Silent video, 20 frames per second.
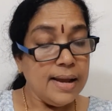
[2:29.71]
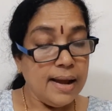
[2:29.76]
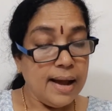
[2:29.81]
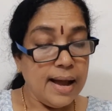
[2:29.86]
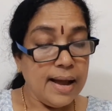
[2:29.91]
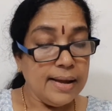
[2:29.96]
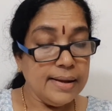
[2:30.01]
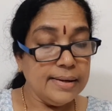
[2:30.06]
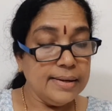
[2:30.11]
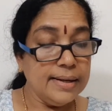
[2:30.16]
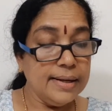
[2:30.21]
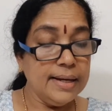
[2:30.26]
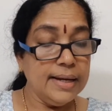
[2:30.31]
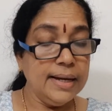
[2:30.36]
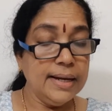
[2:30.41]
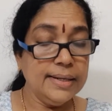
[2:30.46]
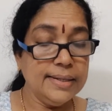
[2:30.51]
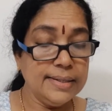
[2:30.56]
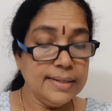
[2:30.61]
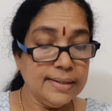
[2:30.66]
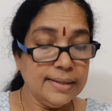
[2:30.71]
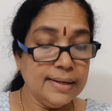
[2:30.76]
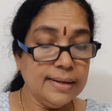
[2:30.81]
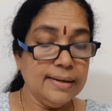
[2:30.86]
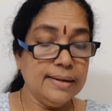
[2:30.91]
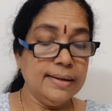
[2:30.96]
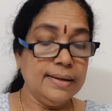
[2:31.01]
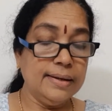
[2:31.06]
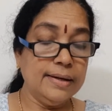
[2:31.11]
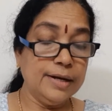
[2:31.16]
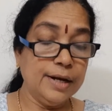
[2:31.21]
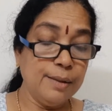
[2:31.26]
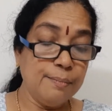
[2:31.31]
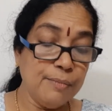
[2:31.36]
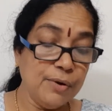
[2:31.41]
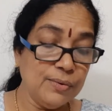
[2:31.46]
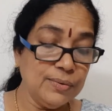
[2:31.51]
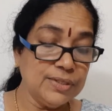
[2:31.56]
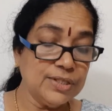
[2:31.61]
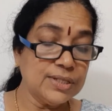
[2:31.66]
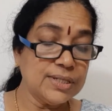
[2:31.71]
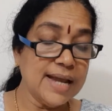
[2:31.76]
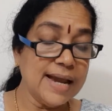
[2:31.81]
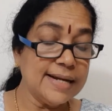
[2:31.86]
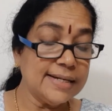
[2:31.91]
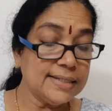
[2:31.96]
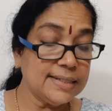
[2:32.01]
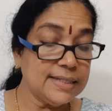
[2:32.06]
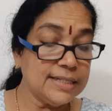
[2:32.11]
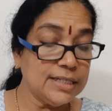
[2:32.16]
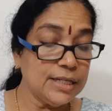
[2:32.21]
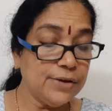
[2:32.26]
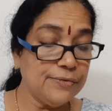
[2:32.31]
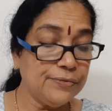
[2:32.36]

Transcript: And it removes scarcity